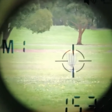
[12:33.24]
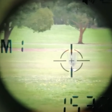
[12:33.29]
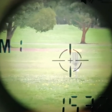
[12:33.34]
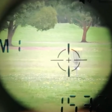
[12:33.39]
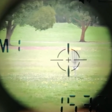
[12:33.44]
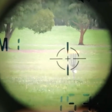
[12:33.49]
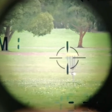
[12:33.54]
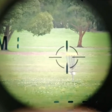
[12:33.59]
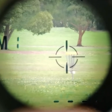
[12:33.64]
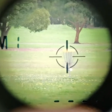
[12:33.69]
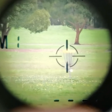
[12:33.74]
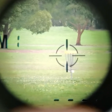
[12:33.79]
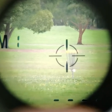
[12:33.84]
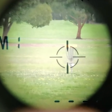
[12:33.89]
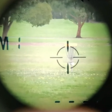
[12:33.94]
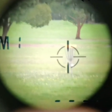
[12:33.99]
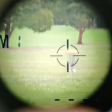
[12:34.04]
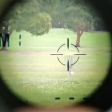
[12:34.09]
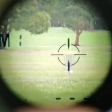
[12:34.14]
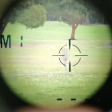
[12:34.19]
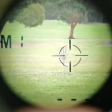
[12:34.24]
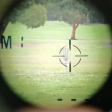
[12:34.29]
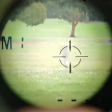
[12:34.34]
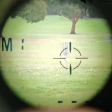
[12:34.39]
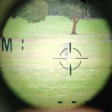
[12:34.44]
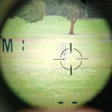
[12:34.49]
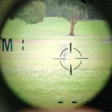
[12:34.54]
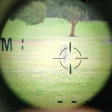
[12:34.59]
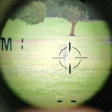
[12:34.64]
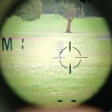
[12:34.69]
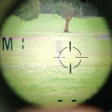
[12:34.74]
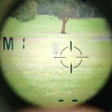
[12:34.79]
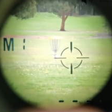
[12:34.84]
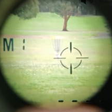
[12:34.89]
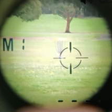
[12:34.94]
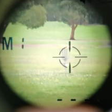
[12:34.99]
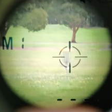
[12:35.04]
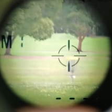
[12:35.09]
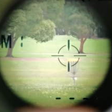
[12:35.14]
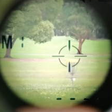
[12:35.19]
gives you your meters through the
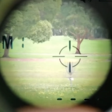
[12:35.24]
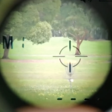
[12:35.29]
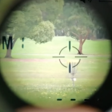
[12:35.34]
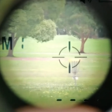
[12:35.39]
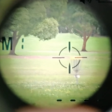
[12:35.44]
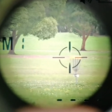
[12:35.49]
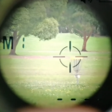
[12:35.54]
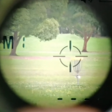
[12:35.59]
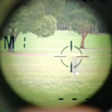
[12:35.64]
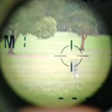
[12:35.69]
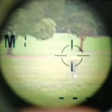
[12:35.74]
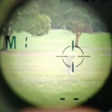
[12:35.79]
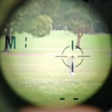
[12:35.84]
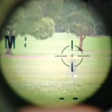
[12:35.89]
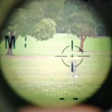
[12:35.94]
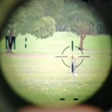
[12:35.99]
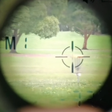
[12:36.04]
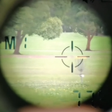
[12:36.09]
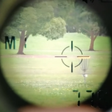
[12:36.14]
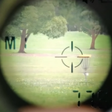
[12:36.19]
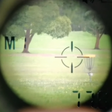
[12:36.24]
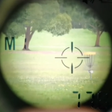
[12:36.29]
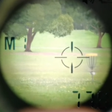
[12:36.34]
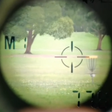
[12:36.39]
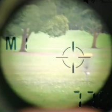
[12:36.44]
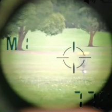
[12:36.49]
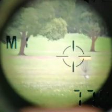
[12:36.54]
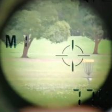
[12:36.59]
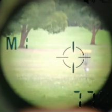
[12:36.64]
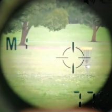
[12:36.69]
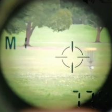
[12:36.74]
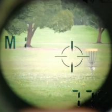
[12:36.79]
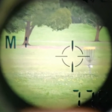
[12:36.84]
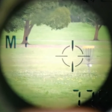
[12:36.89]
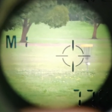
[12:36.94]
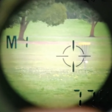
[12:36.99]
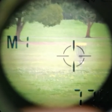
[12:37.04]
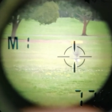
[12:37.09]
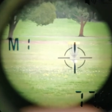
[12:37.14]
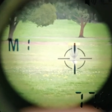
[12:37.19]
display.
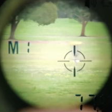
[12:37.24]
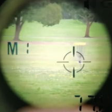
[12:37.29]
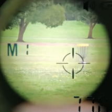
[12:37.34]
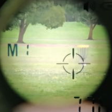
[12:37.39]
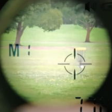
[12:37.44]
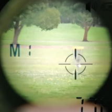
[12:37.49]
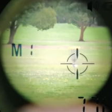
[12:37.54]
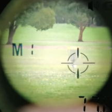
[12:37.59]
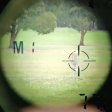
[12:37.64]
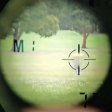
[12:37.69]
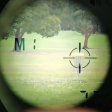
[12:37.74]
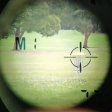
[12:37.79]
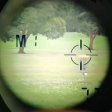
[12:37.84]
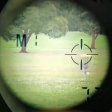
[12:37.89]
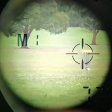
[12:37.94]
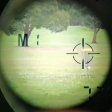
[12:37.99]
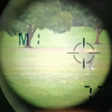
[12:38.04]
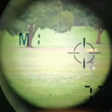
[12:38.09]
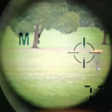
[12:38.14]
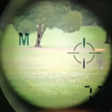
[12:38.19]
After 8 seconds, it will